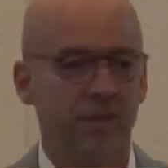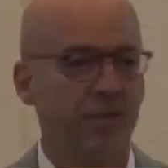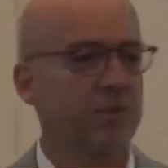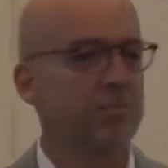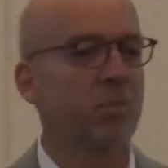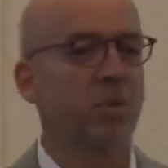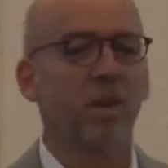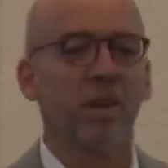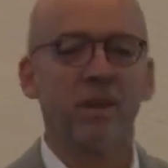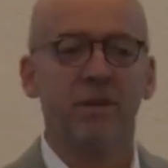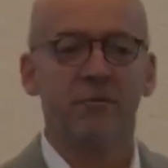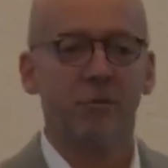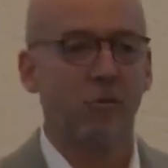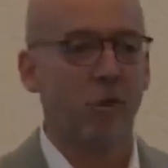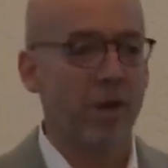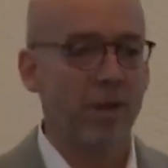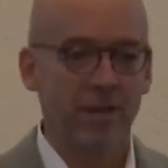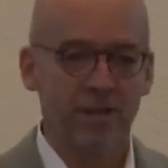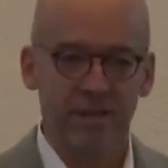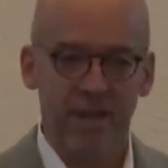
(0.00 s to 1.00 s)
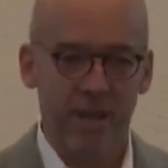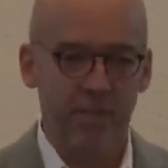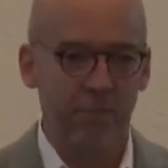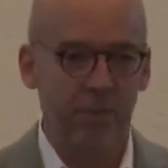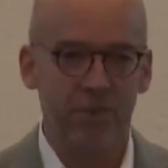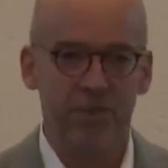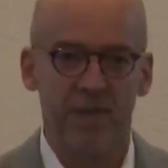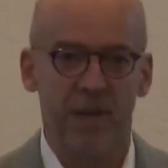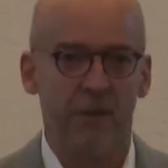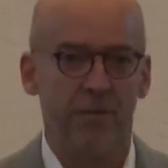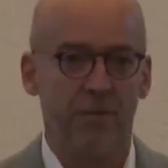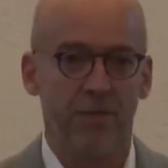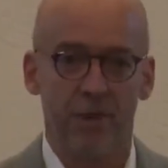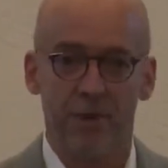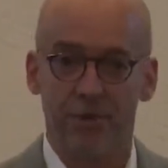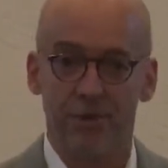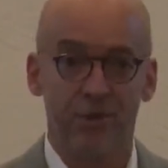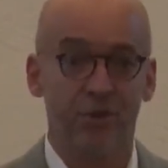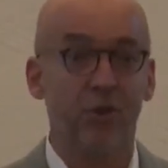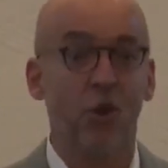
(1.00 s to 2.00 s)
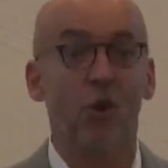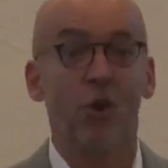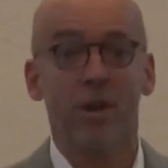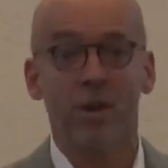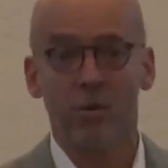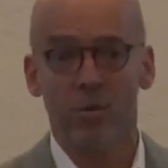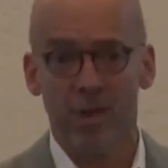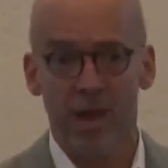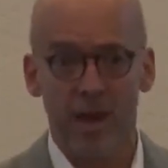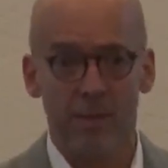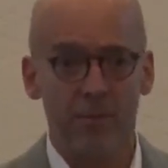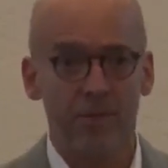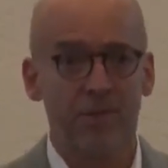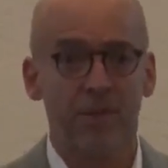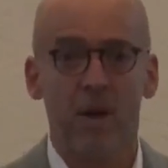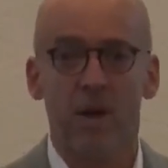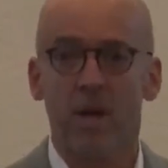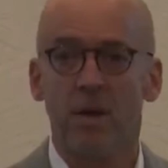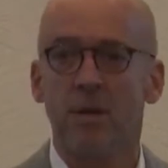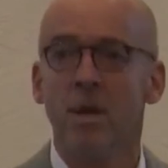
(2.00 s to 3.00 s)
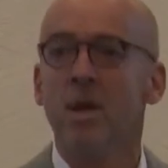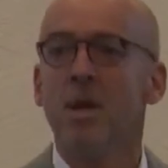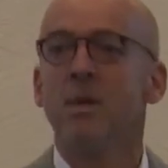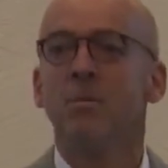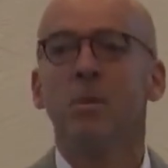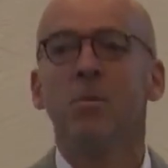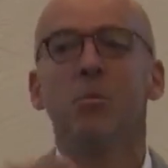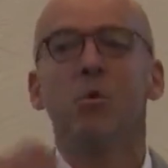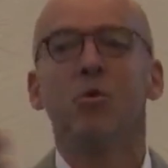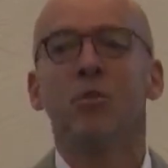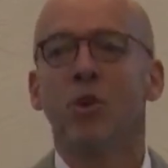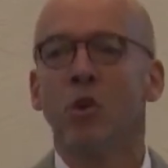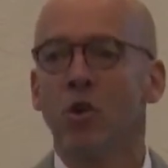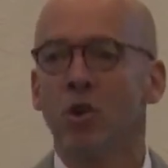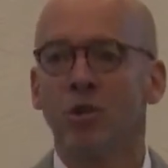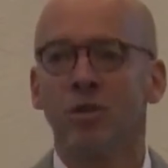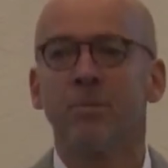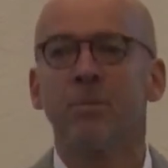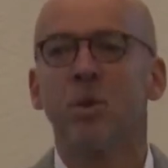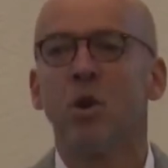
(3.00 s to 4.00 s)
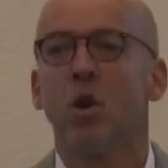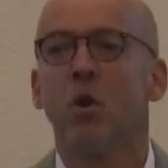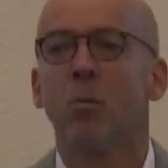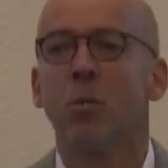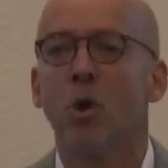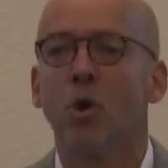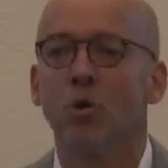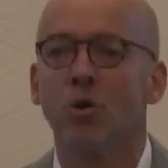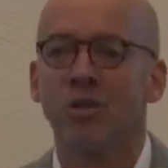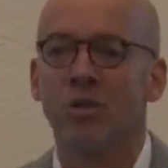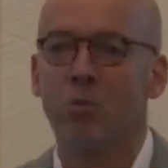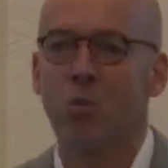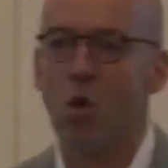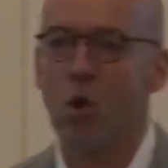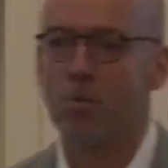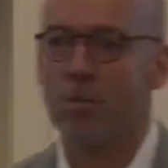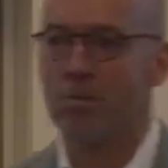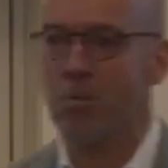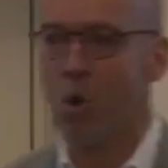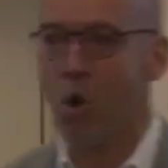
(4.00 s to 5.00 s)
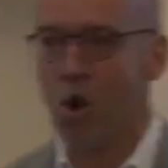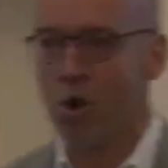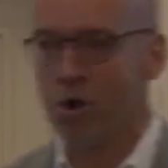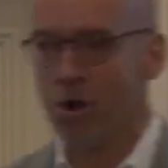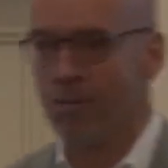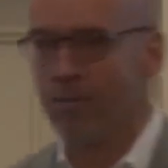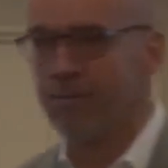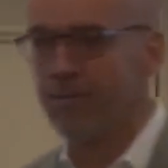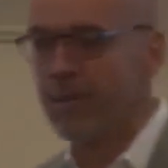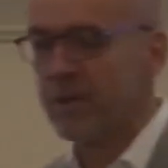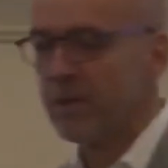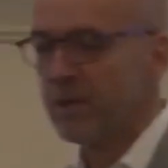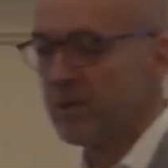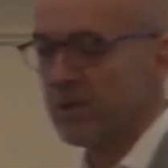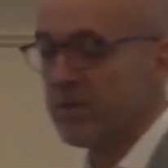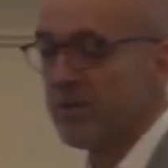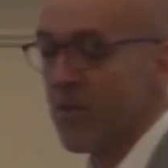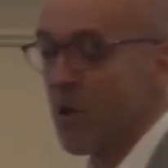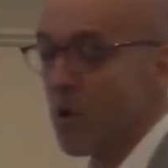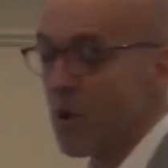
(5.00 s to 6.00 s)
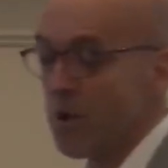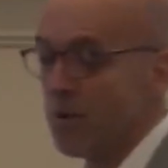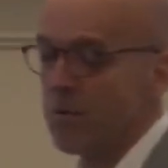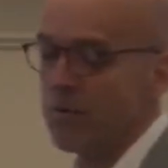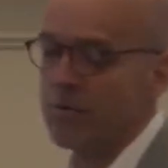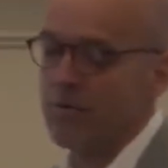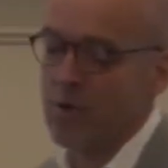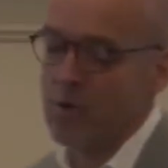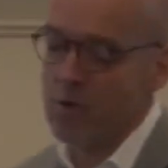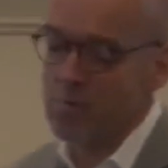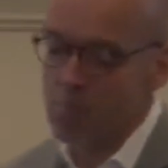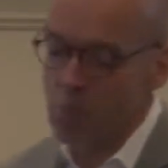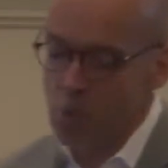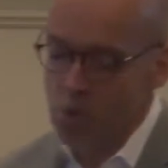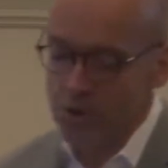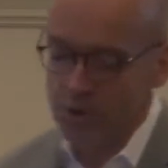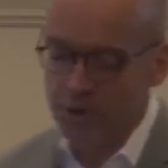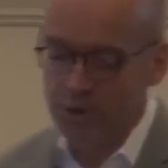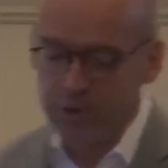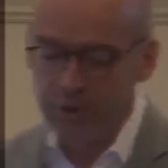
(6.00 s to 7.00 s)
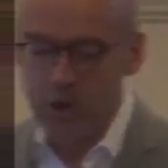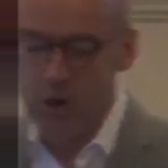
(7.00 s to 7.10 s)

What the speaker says: And there's plenty of great examples out there, starting with Amazon, but moving on to Bonobos and Warby Parker. This is very, very important